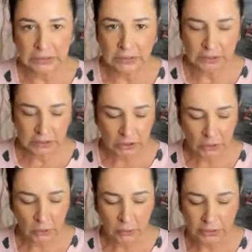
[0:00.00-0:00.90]
you
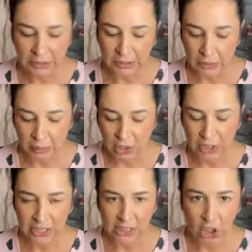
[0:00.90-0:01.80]
know, you might
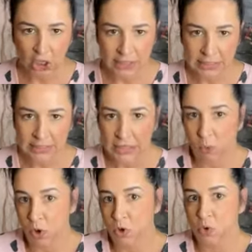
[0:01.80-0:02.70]
look at the cost and say,
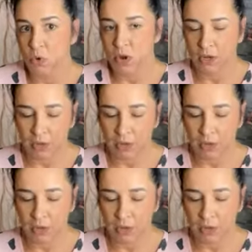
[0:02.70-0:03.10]
whoa,